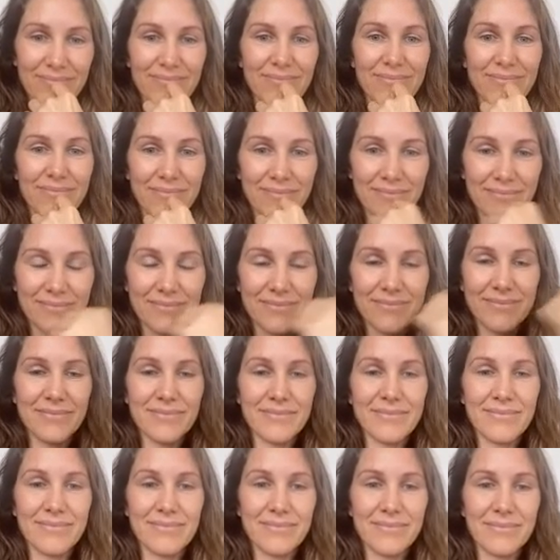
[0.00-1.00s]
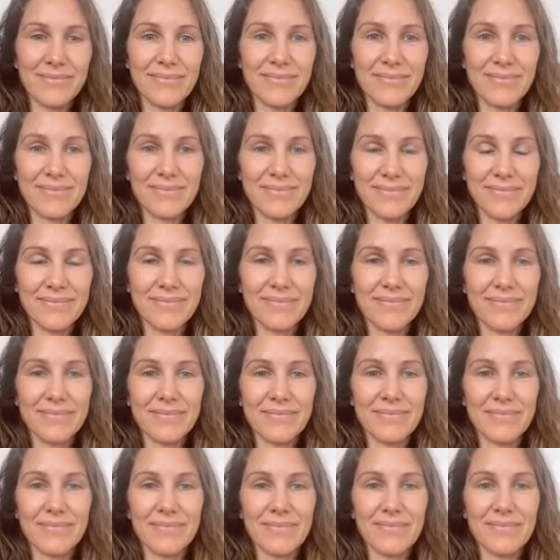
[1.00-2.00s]

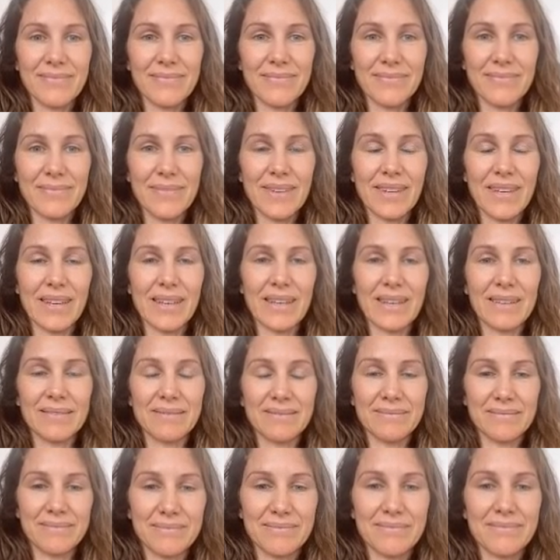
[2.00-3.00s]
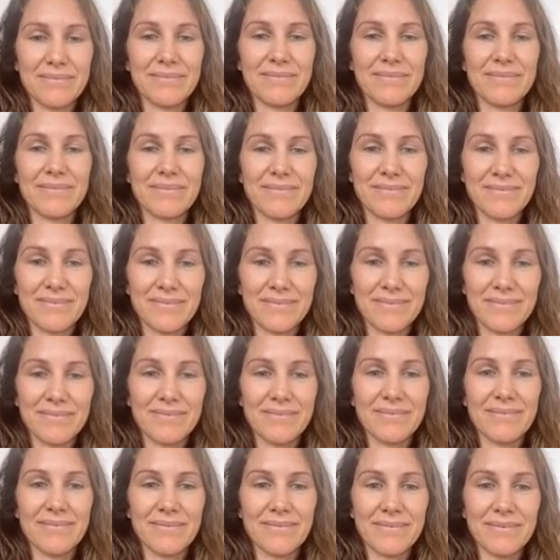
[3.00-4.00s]

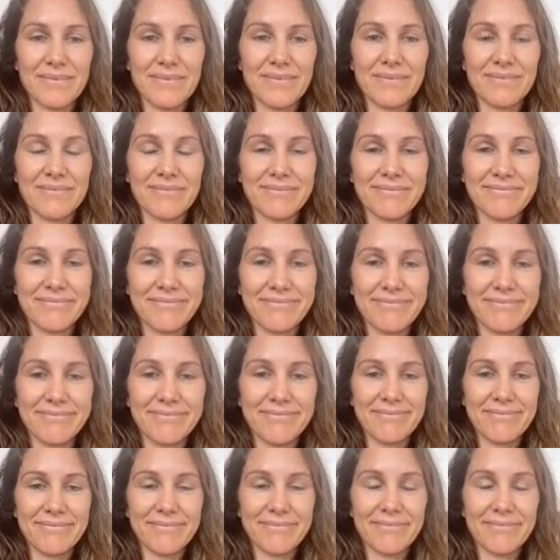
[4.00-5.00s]
(not speaking)